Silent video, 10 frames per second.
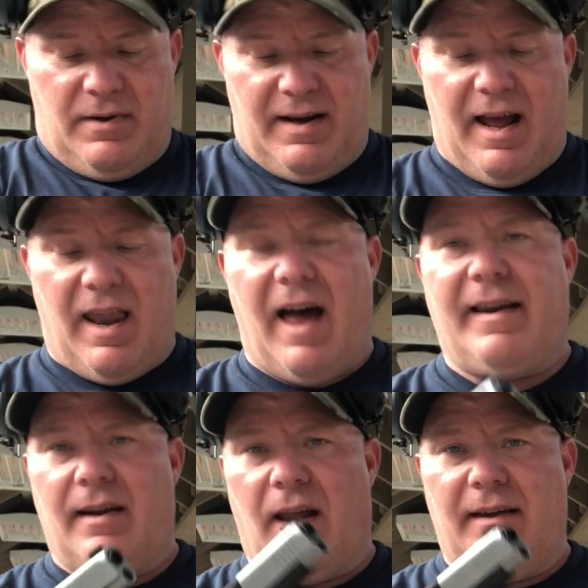I
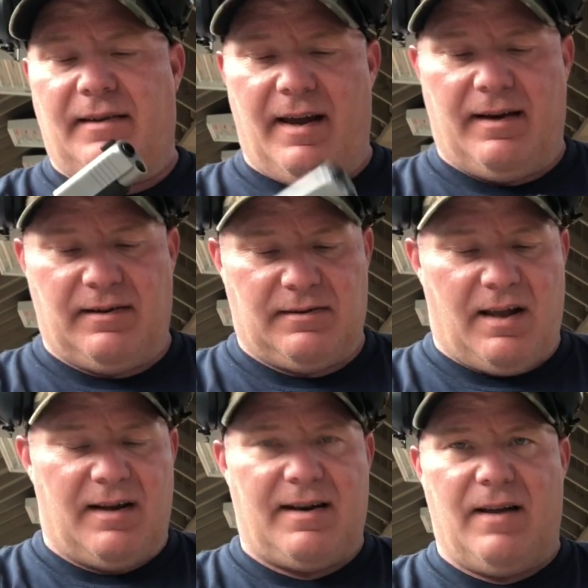like it like that because a
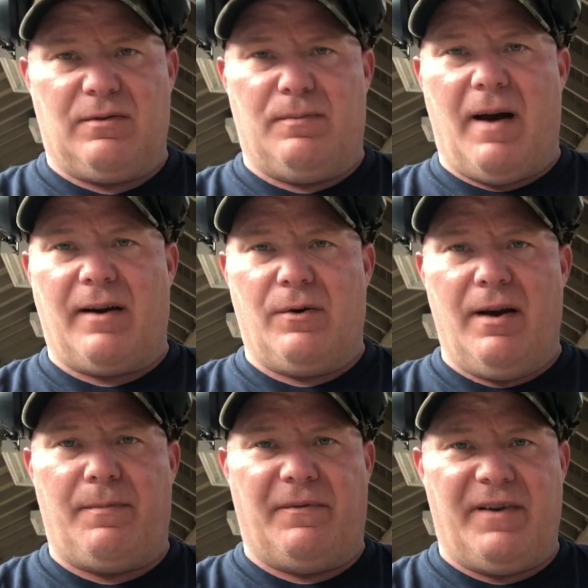lot of times with my
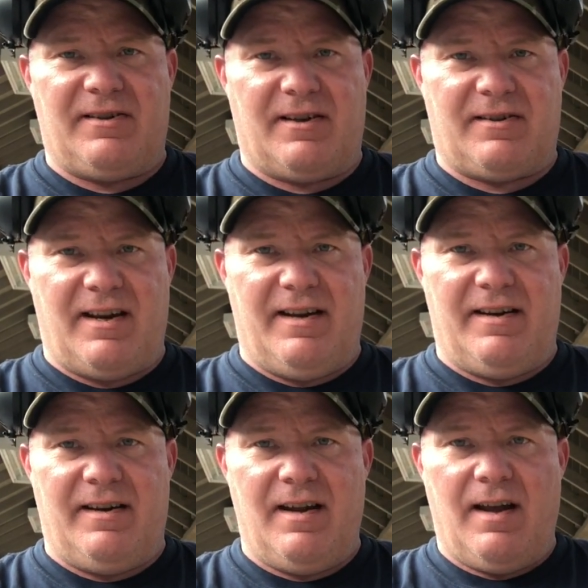grip, if it's extended,